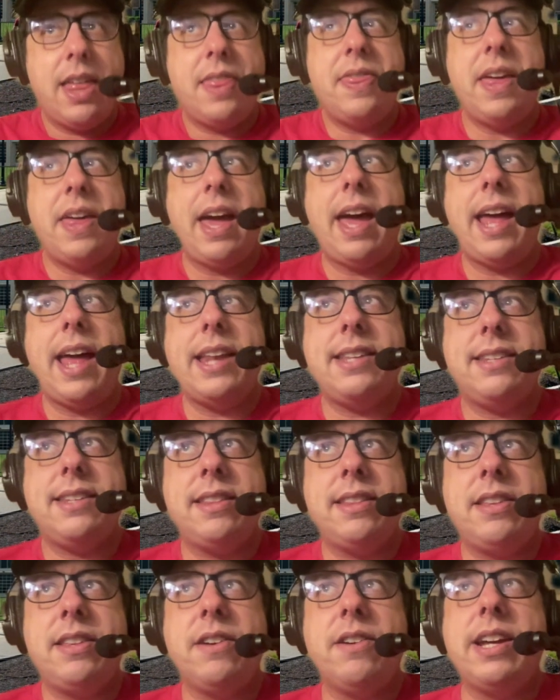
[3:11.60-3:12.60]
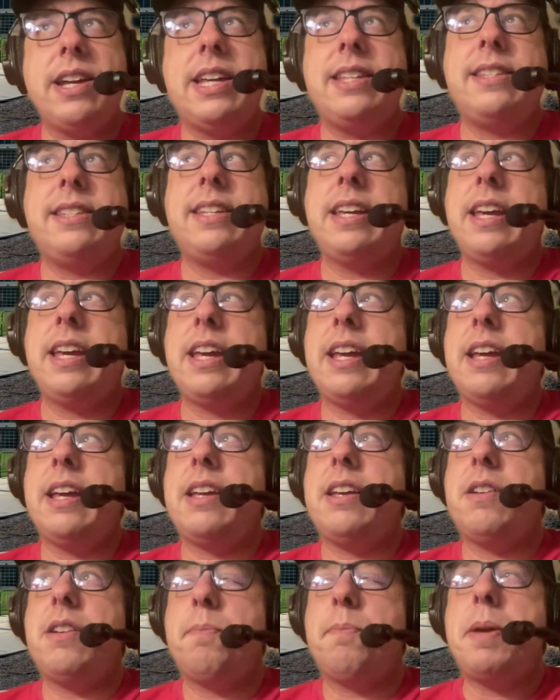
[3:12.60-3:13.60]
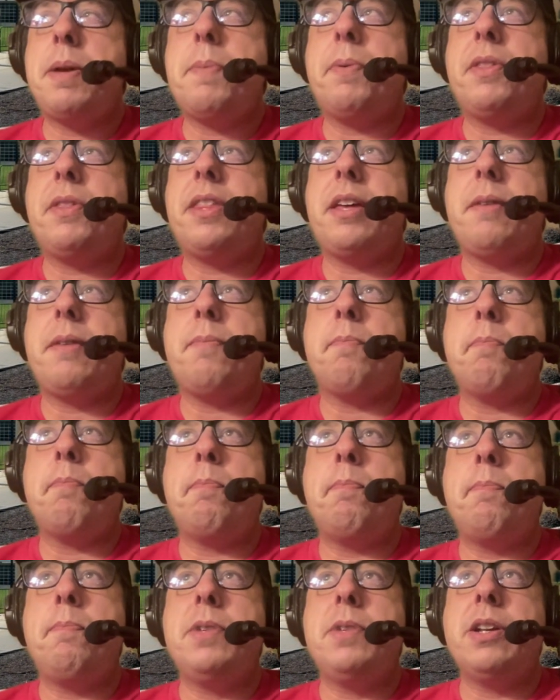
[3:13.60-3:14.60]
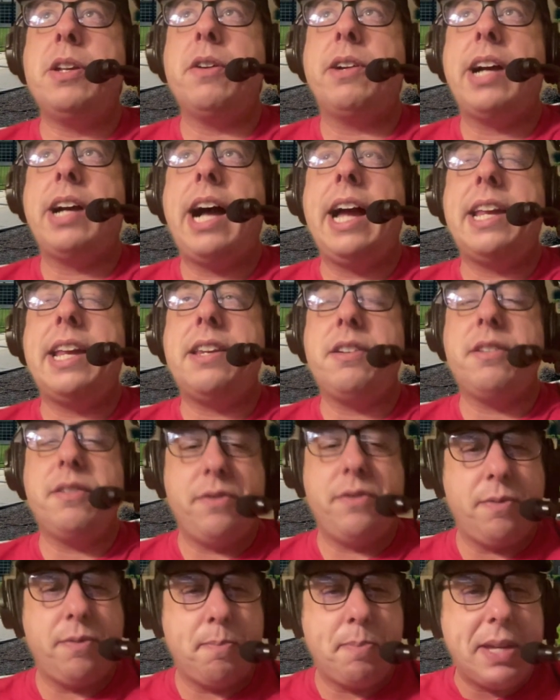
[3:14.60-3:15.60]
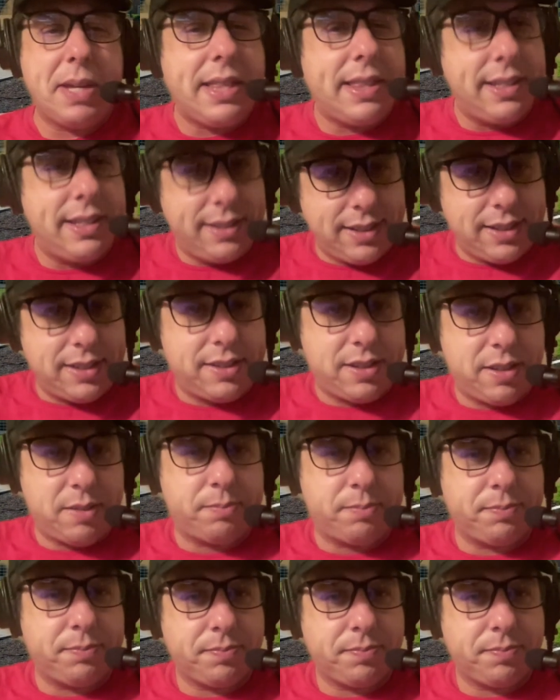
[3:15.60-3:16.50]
that there is people that, kind of beat the system.